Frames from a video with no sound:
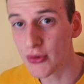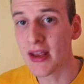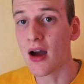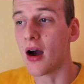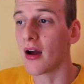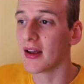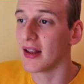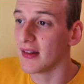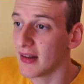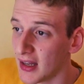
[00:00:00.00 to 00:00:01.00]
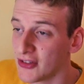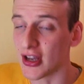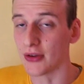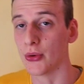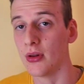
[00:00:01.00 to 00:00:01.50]
they are in
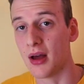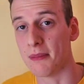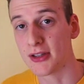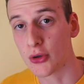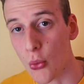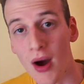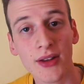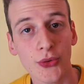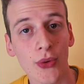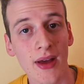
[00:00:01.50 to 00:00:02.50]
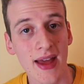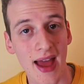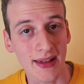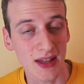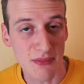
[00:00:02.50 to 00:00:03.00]
general a bit quieter
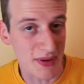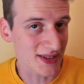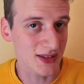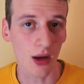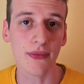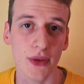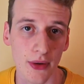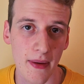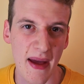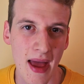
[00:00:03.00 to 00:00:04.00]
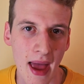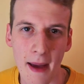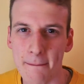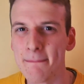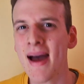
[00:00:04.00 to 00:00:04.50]
and a bit softer.
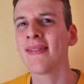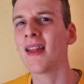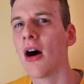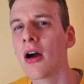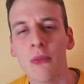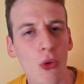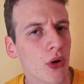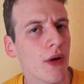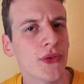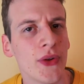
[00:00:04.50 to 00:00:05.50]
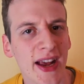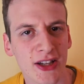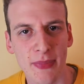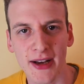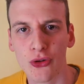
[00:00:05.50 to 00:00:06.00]
Men are more often
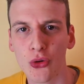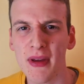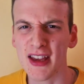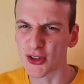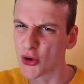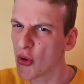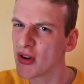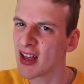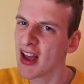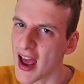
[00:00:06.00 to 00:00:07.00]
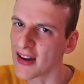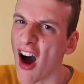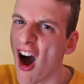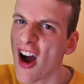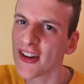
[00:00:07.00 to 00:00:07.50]
expected to be good and
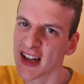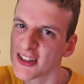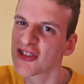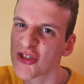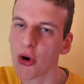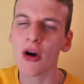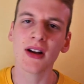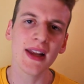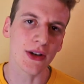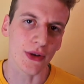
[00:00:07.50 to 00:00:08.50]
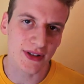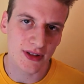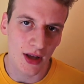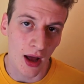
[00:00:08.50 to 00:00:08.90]
hard and strong leaders,